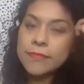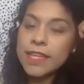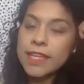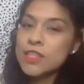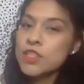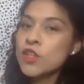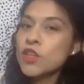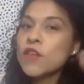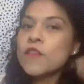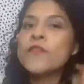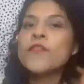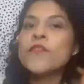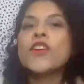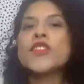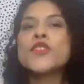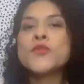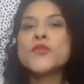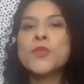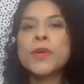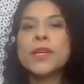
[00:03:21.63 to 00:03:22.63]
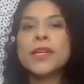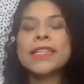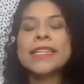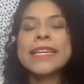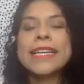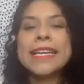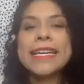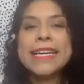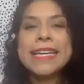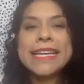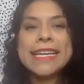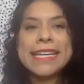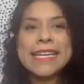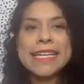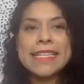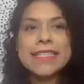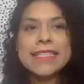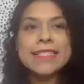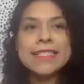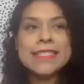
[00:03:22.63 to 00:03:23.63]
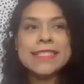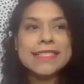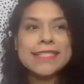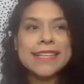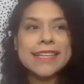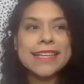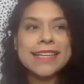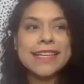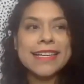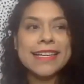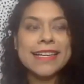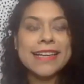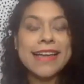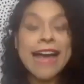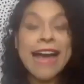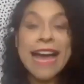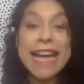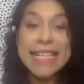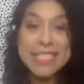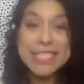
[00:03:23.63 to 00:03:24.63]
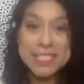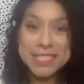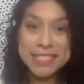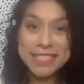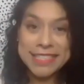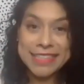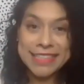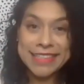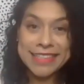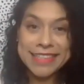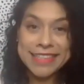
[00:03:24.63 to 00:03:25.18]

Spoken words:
So the first one is hygiene.